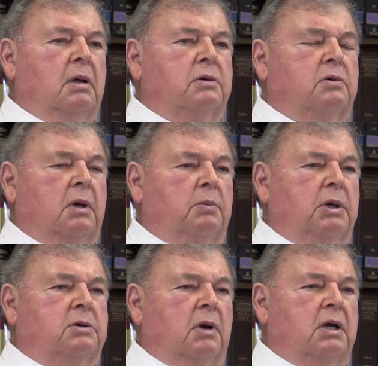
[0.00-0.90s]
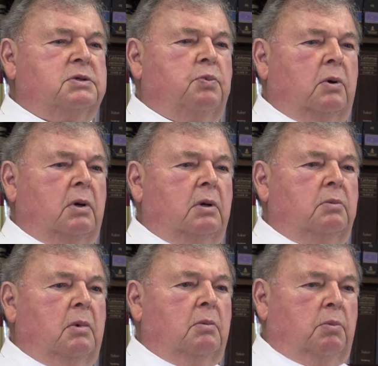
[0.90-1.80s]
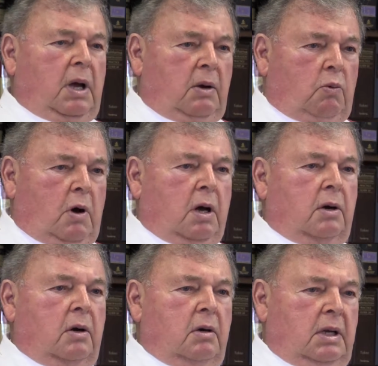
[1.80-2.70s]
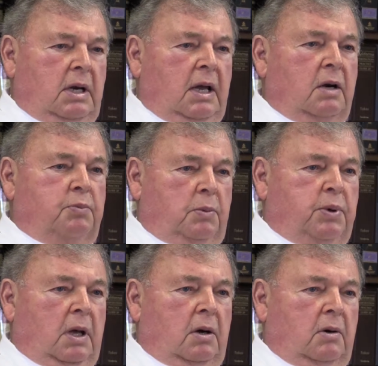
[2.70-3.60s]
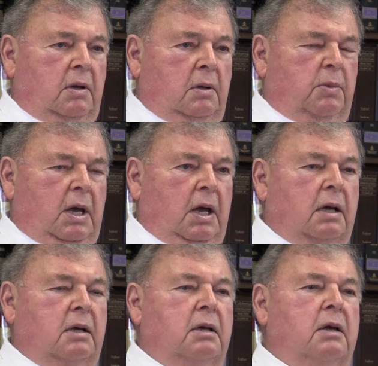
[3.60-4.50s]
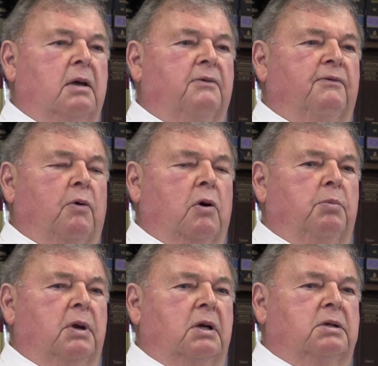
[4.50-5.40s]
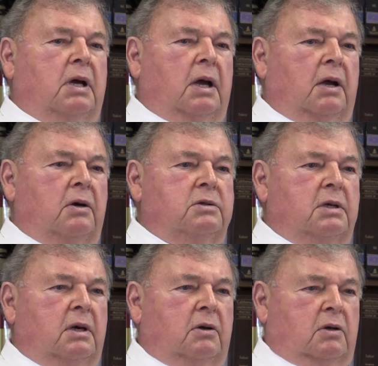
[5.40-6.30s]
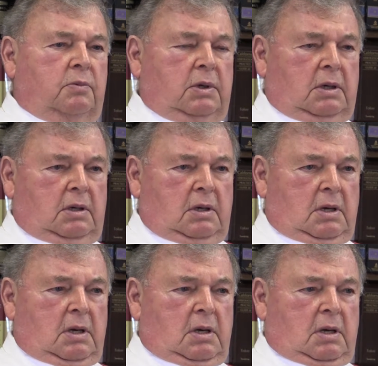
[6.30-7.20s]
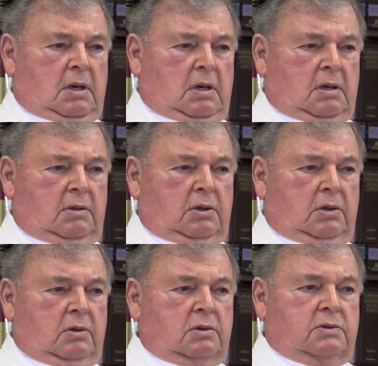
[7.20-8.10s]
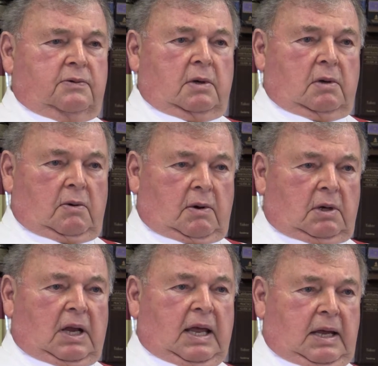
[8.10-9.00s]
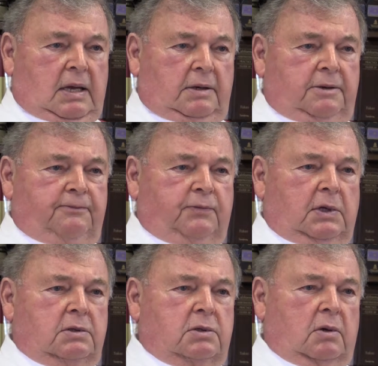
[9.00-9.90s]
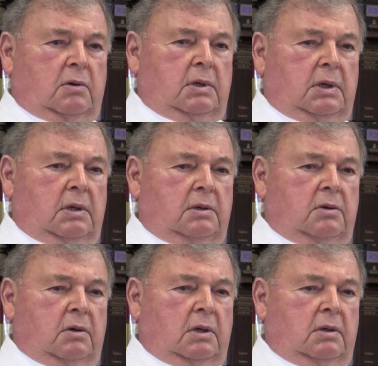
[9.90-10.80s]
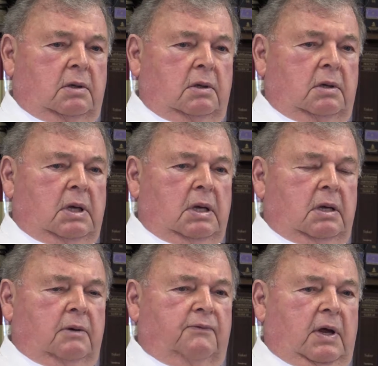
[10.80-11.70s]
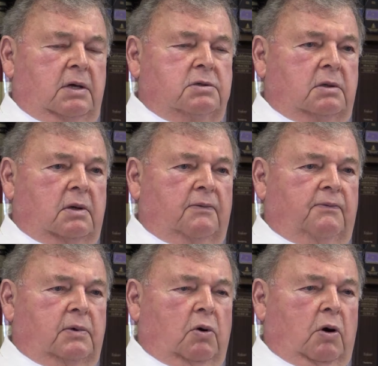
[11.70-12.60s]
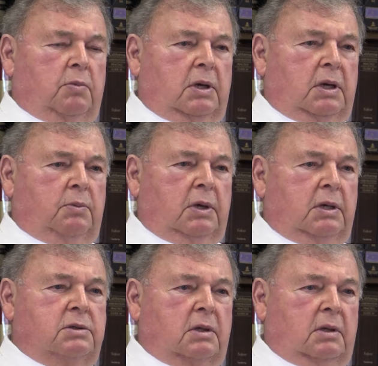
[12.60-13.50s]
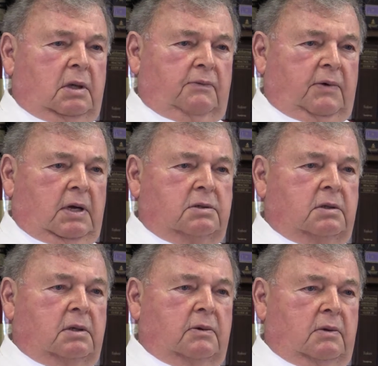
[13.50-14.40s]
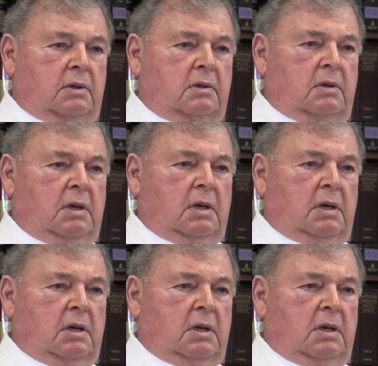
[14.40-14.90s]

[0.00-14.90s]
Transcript: tr uh, be transported by water. It had a propeller in the back four big tires and it could be uh, used uh, on land. So the during the invasion of Normandy Beach and the invasion in the